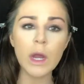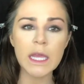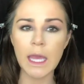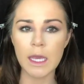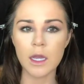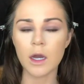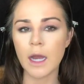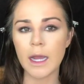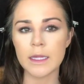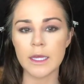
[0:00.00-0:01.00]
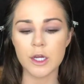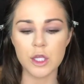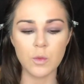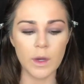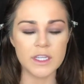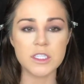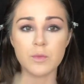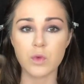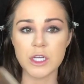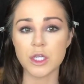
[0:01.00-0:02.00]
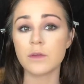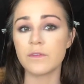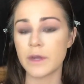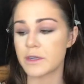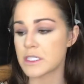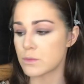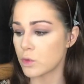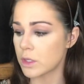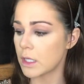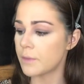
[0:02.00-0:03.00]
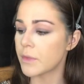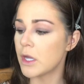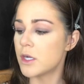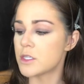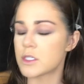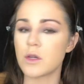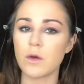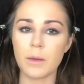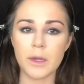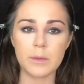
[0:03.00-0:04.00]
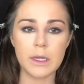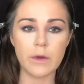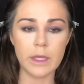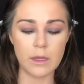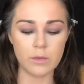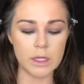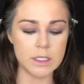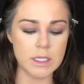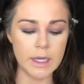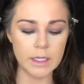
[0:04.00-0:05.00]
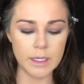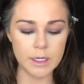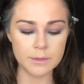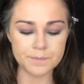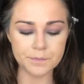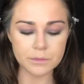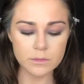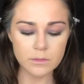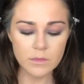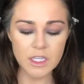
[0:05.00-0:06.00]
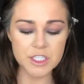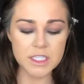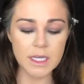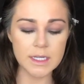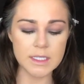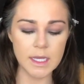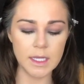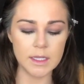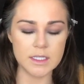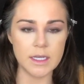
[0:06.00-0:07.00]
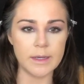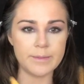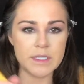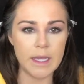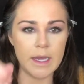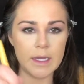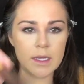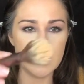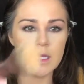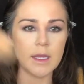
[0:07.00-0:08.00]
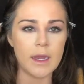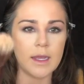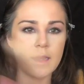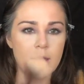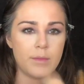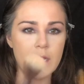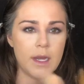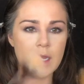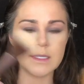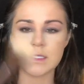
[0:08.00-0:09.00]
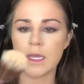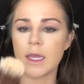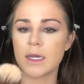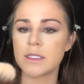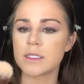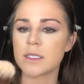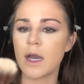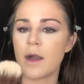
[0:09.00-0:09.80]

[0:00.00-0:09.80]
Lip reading: want to cake on highlighter. You want it to brush on very smoothly. So I'm going to be going in with this highlighter and just kind of taking the tips and getting them nice and